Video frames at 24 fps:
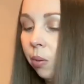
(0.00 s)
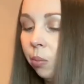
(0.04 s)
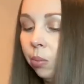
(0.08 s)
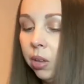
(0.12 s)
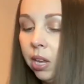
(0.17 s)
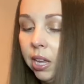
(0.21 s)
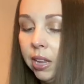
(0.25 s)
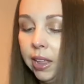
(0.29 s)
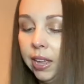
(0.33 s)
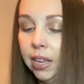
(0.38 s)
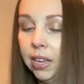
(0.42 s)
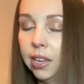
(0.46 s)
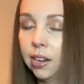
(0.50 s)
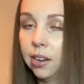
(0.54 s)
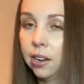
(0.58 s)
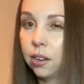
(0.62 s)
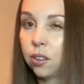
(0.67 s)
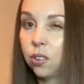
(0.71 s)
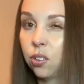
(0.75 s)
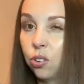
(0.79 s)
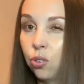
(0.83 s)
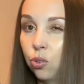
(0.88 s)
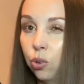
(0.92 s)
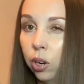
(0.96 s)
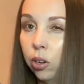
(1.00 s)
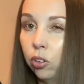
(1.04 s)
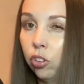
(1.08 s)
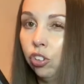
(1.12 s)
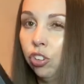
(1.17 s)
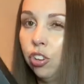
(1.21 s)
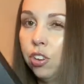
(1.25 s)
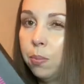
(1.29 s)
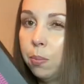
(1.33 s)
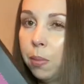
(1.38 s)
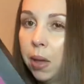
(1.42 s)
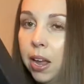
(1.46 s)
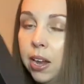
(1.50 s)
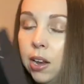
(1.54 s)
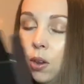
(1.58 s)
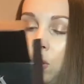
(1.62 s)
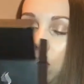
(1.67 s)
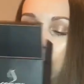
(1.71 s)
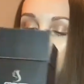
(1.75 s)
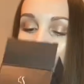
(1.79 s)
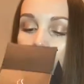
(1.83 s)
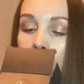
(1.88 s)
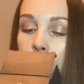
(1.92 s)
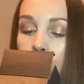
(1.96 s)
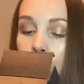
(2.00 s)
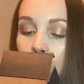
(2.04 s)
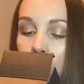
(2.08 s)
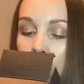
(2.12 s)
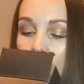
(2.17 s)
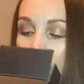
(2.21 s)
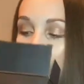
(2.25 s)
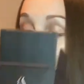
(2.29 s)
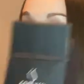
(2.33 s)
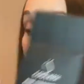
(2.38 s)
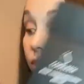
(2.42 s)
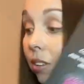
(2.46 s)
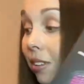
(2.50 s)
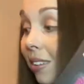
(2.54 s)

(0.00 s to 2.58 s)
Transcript: really like an instruction manual that comes with it. There's a